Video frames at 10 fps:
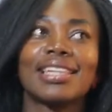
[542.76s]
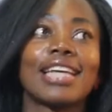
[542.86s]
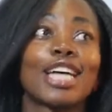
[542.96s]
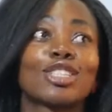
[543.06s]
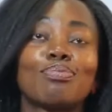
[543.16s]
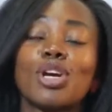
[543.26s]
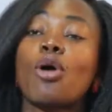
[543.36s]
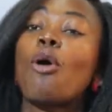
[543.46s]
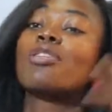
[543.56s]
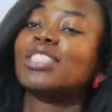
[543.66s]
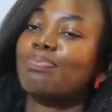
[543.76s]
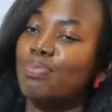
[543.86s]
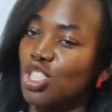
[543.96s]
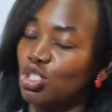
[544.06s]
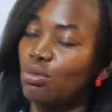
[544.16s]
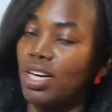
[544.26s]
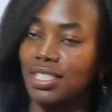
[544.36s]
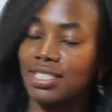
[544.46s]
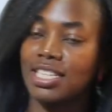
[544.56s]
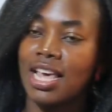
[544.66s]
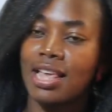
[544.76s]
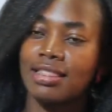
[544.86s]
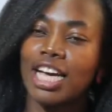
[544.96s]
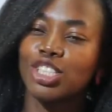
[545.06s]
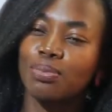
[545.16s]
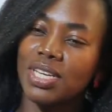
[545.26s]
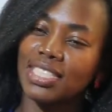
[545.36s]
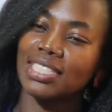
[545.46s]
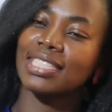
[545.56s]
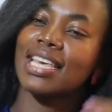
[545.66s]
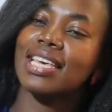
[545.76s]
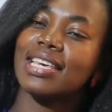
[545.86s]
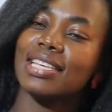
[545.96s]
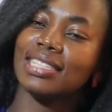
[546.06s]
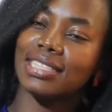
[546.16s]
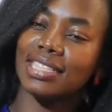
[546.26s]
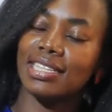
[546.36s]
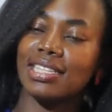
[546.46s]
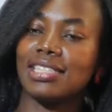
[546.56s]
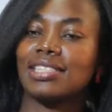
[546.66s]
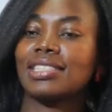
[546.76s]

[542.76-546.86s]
it has to be conspicuous. That means easily